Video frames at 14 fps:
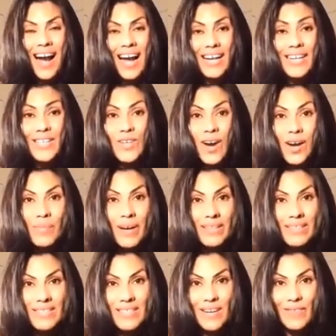I can talk about
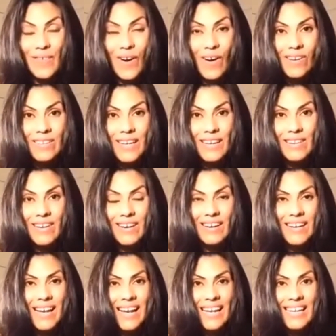this stuff all day long,
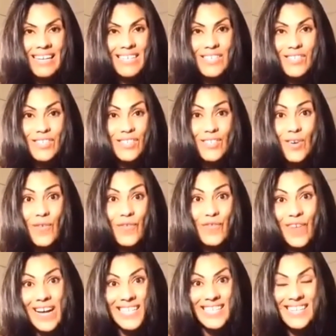and it's just so
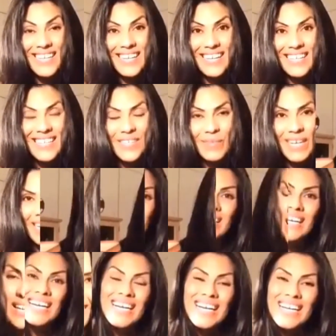fascinating to me.
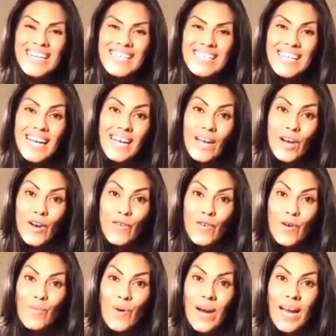Take care of
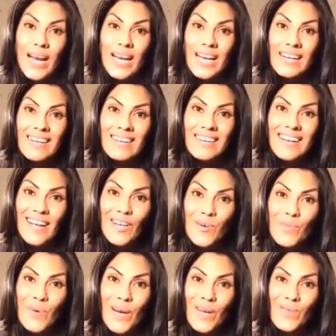your brain, and
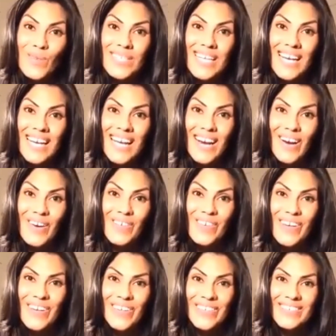your brain will take care
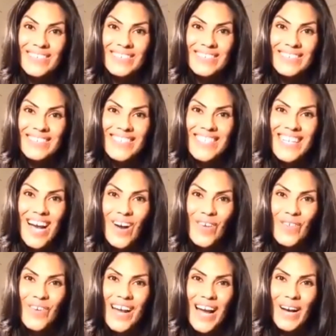of you. Ciao
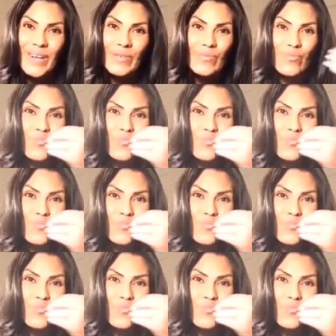for now.